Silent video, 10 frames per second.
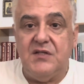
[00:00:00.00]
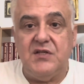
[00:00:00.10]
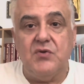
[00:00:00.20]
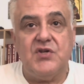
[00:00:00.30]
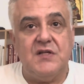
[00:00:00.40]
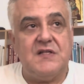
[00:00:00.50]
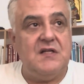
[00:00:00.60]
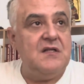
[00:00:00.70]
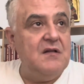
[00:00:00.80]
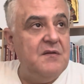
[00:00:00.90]
social
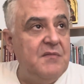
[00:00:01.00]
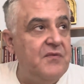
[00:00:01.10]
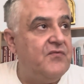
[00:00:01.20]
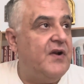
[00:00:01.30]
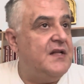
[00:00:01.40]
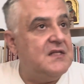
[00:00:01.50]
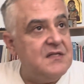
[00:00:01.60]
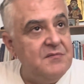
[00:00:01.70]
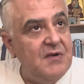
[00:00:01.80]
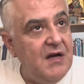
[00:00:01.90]
circle and my friends
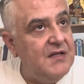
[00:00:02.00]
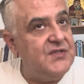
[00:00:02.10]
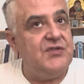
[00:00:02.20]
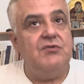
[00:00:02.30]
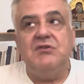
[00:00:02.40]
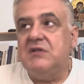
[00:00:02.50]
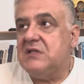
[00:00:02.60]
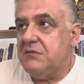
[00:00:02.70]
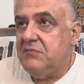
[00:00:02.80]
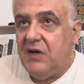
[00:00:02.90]
and my students
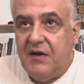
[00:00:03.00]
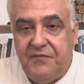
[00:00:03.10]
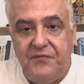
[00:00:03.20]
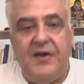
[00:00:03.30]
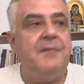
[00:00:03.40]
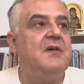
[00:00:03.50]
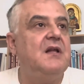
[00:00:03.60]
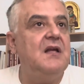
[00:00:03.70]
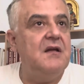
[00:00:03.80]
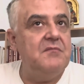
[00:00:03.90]
and my
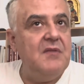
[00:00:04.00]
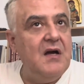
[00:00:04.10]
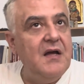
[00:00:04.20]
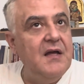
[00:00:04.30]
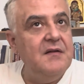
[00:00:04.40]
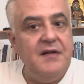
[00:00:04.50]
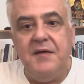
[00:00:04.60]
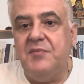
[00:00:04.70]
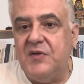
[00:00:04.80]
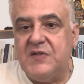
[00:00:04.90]
family and my
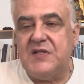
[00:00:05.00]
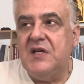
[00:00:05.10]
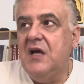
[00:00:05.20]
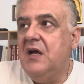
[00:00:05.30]
neighbors